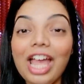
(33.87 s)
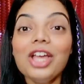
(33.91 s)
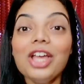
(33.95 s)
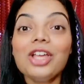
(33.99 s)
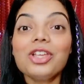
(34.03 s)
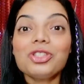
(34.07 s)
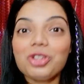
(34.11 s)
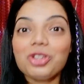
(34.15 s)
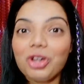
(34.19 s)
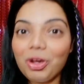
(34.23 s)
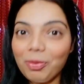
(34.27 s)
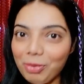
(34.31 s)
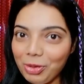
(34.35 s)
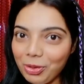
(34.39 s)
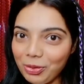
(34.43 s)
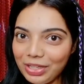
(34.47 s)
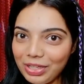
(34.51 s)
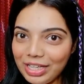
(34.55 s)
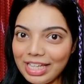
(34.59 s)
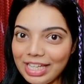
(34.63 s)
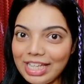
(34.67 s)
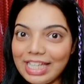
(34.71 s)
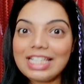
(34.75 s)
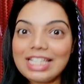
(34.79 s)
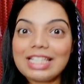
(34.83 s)
So
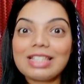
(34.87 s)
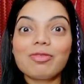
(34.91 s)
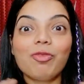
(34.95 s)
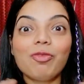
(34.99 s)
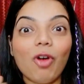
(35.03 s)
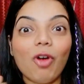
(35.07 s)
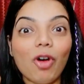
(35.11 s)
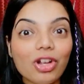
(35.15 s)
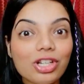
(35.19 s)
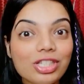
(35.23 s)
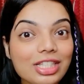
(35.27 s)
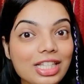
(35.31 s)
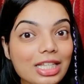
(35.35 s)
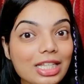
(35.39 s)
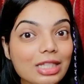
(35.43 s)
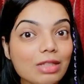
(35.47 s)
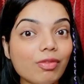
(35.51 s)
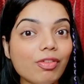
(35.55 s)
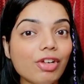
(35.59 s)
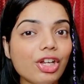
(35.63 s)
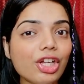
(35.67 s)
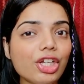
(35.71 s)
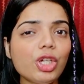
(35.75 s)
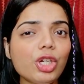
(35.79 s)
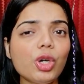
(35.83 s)
beauties, watch this
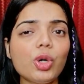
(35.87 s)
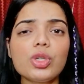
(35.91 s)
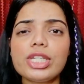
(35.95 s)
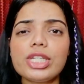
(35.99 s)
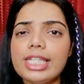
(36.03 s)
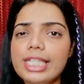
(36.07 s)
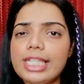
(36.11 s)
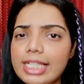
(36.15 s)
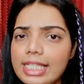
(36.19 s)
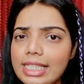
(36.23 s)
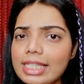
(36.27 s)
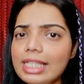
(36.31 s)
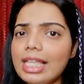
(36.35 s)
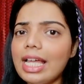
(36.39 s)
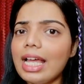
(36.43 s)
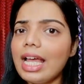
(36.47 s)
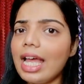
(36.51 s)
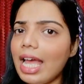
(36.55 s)
video till the